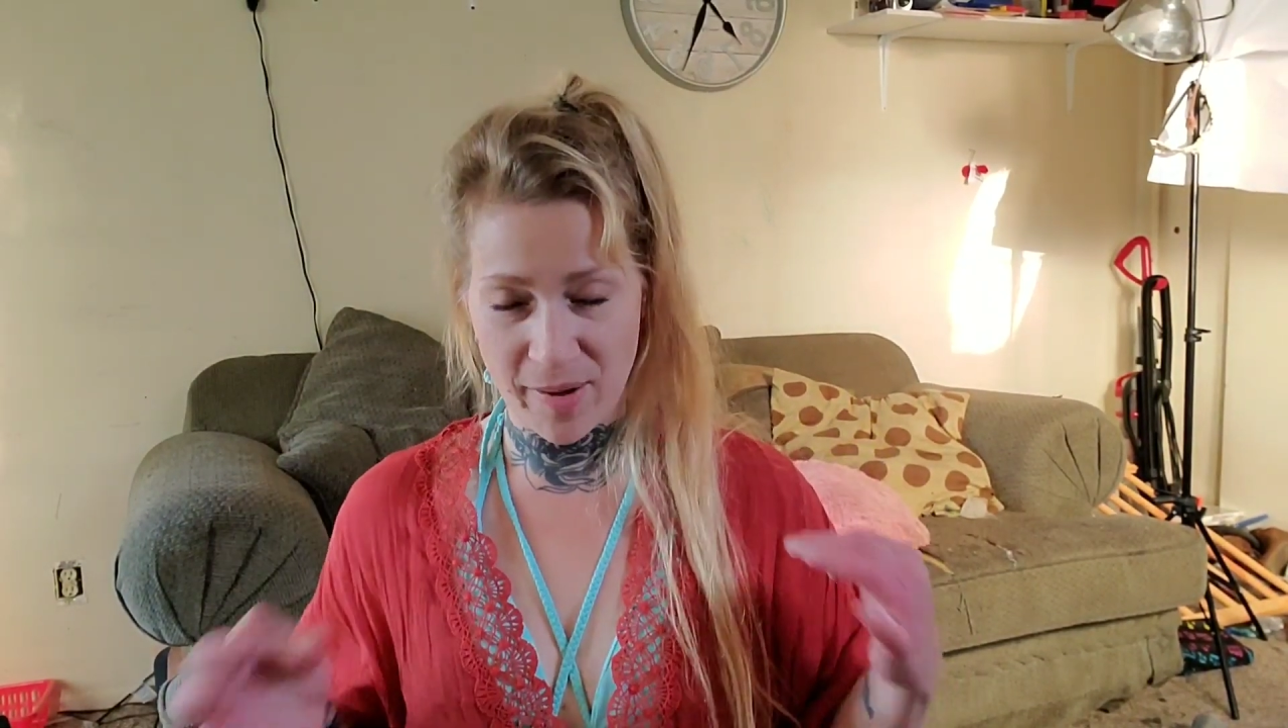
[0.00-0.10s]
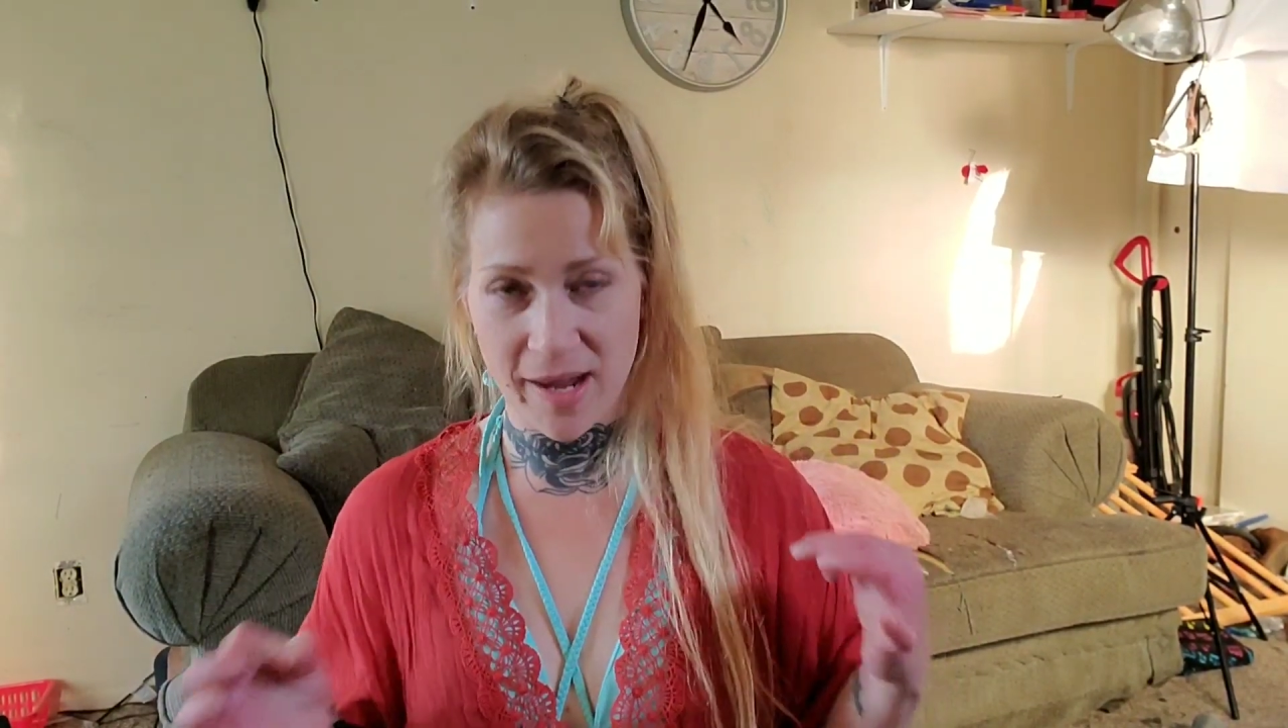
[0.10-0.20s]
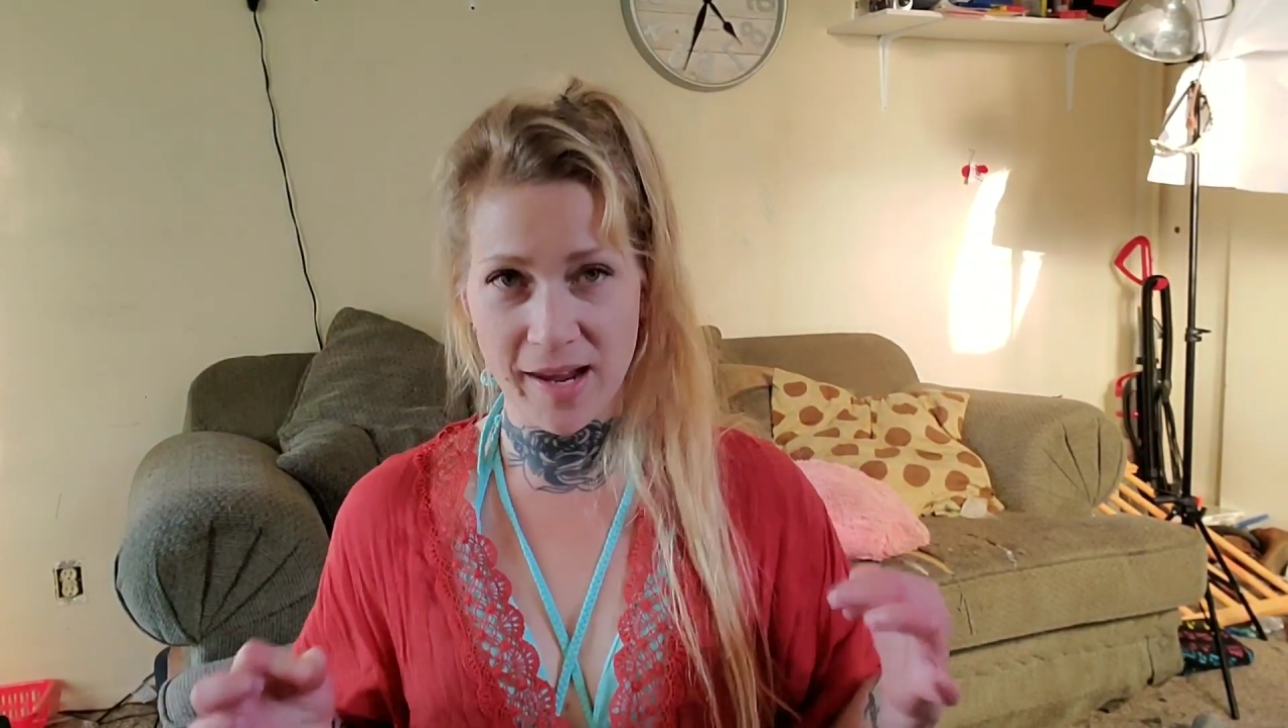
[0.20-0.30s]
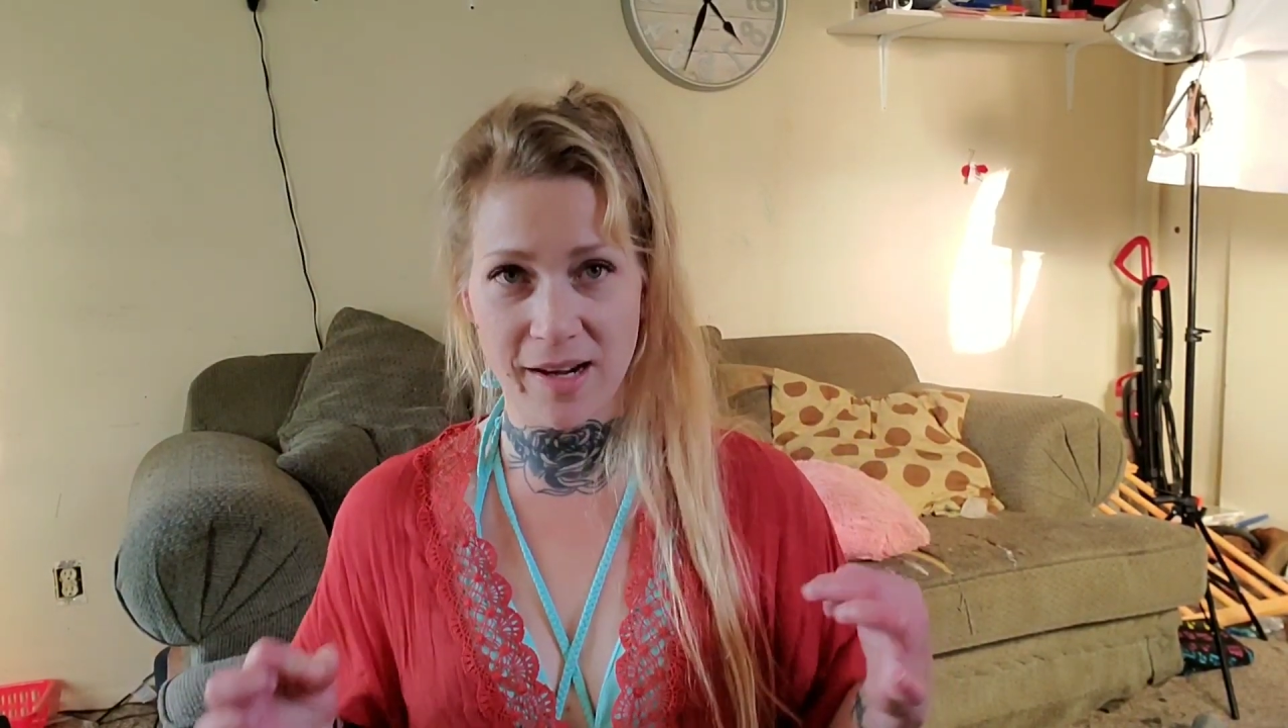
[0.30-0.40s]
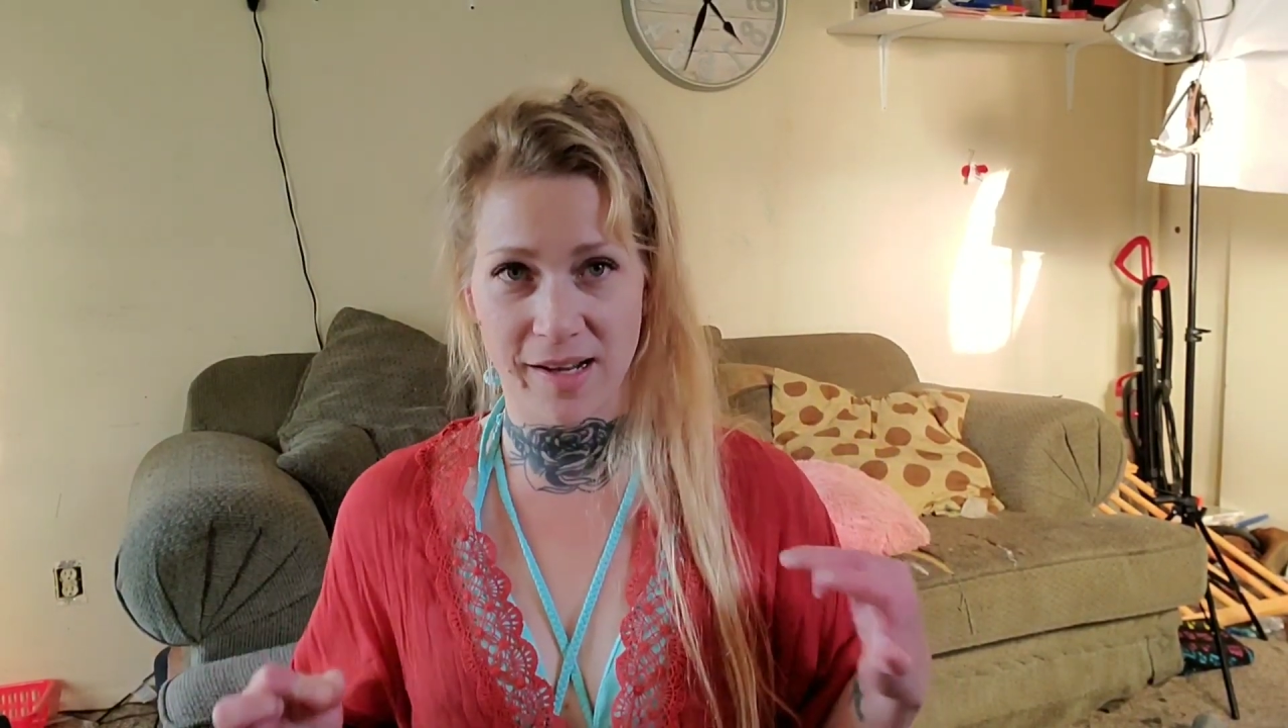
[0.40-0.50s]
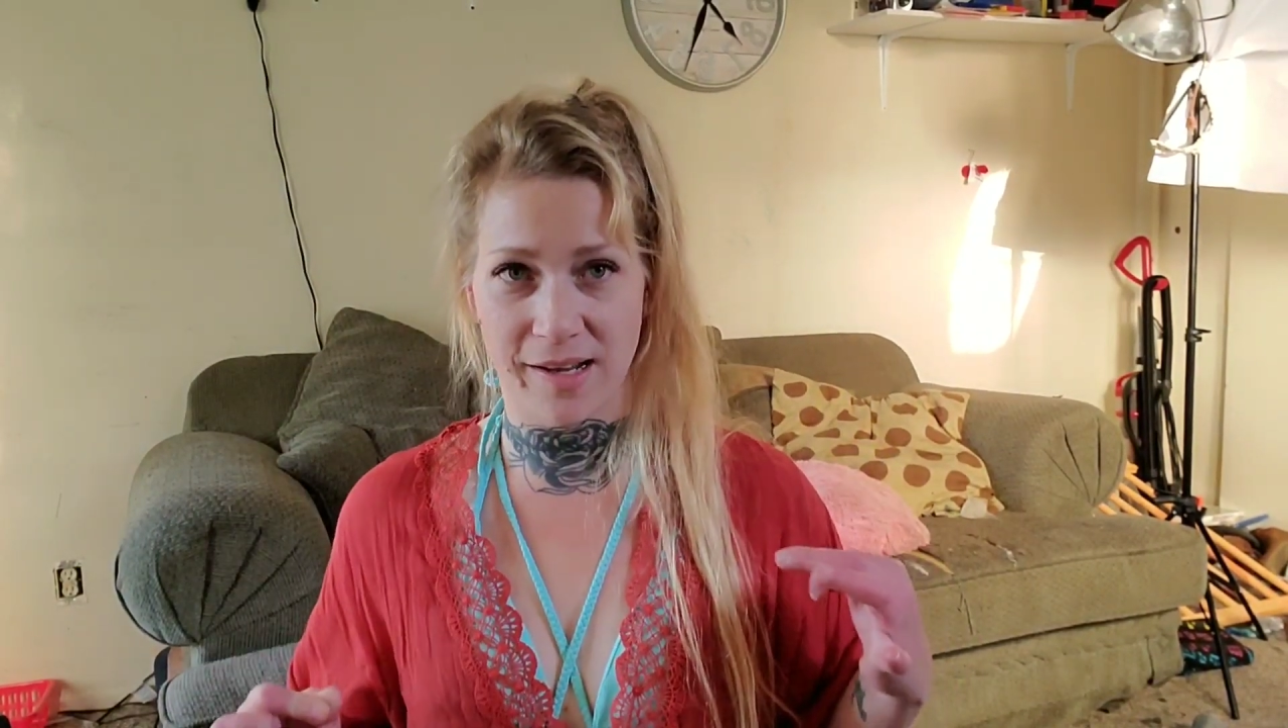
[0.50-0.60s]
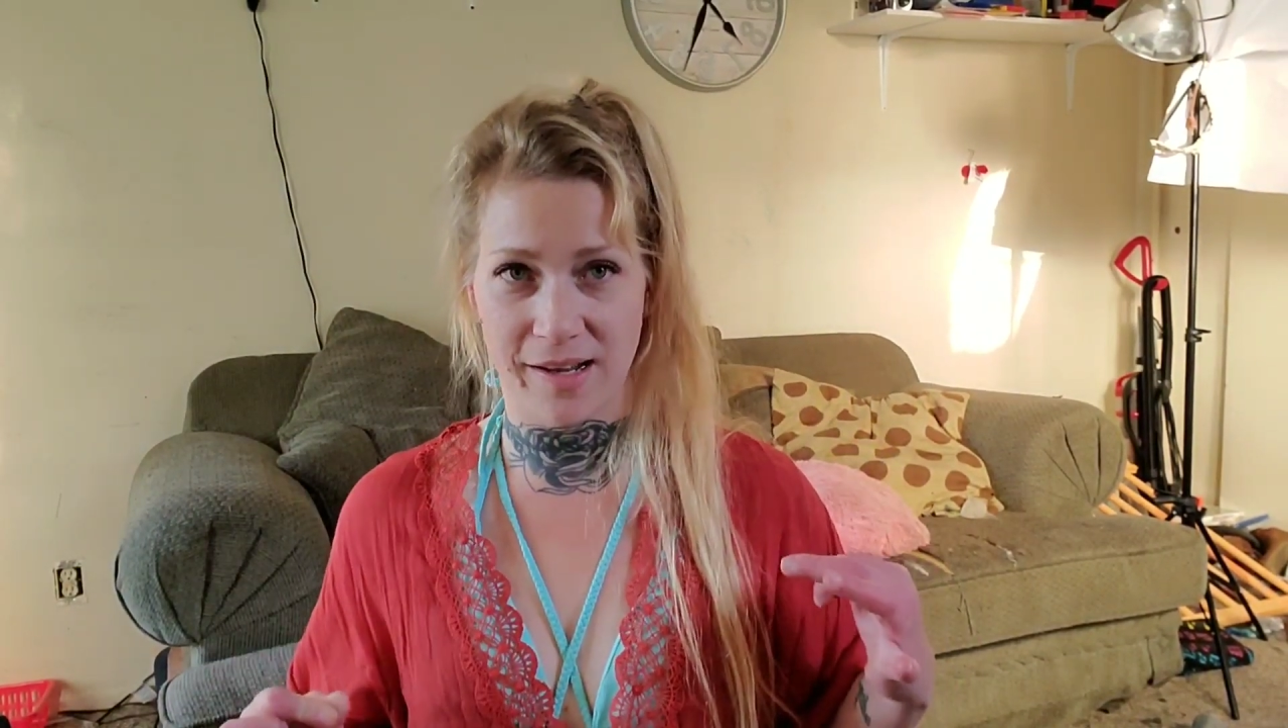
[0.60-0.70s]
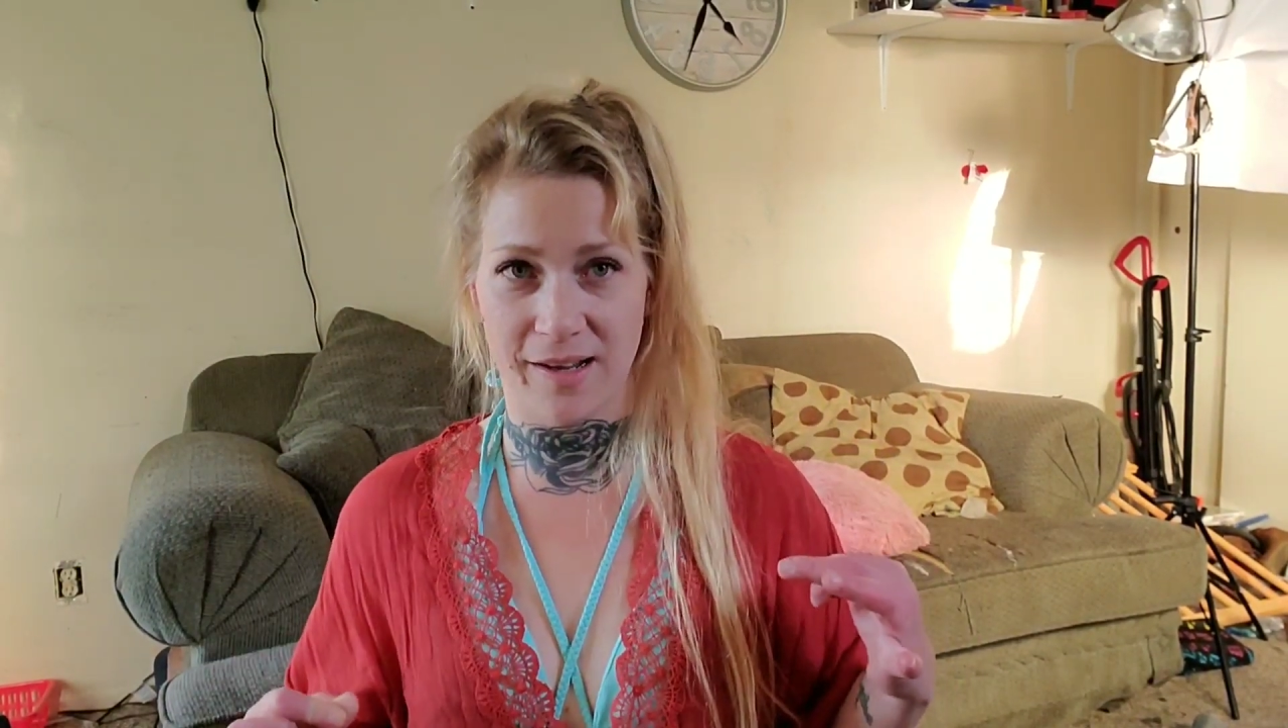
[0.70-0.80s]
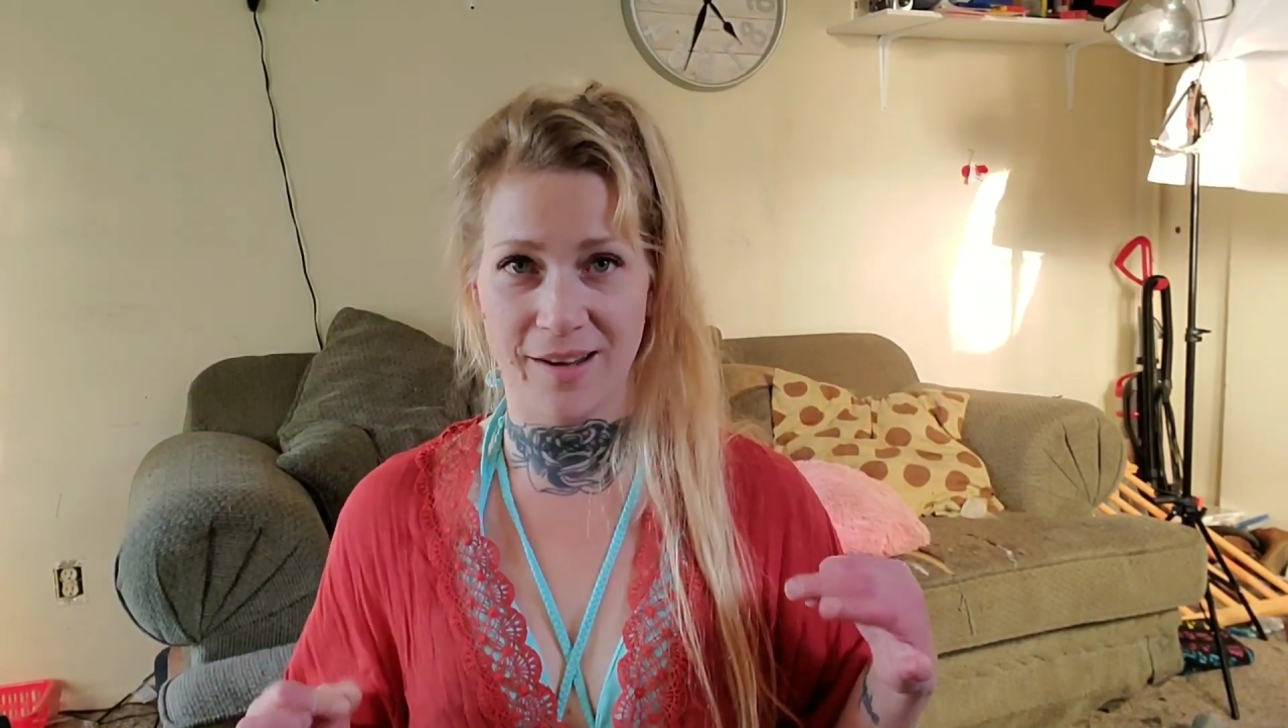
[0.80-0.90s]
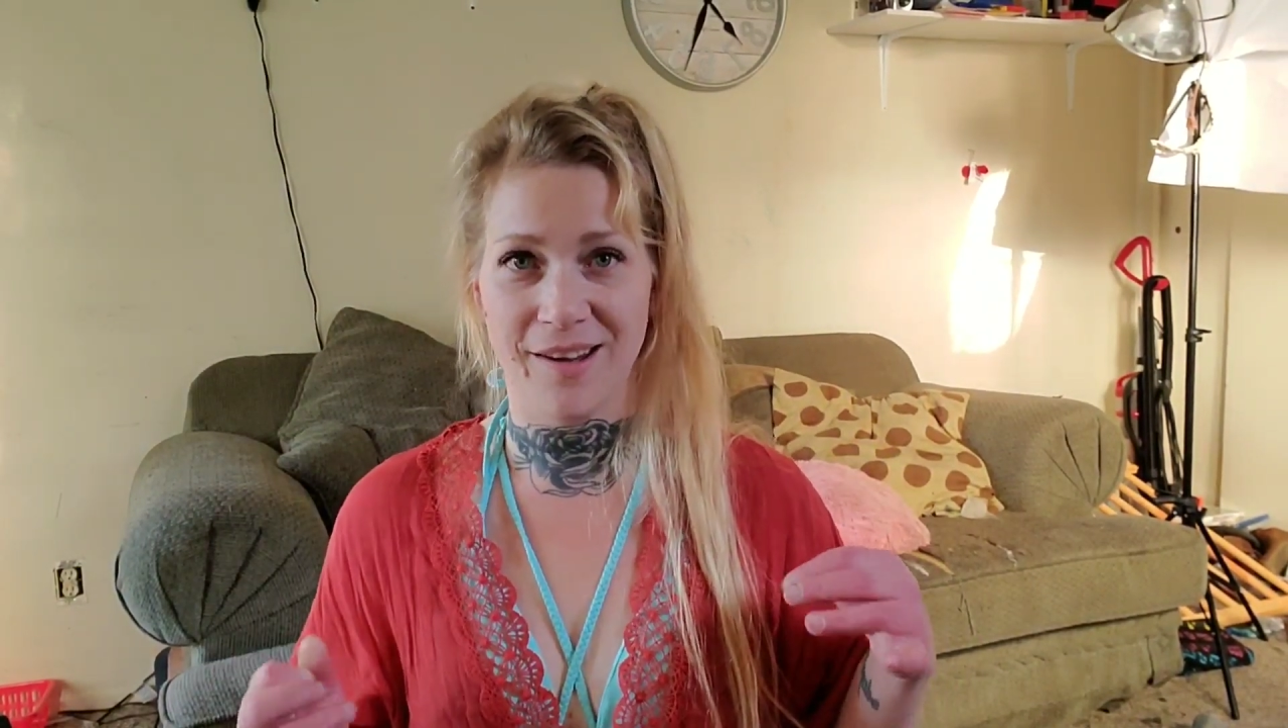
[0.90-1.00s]

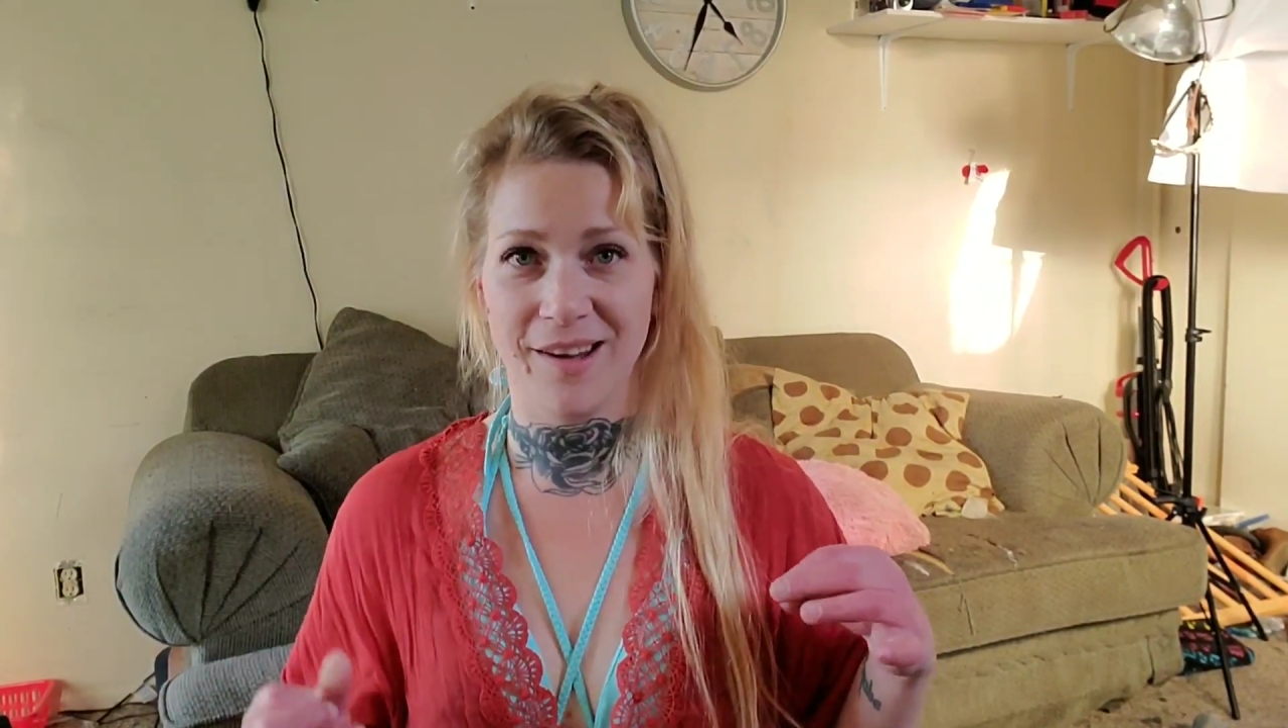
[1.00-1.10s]
panicking,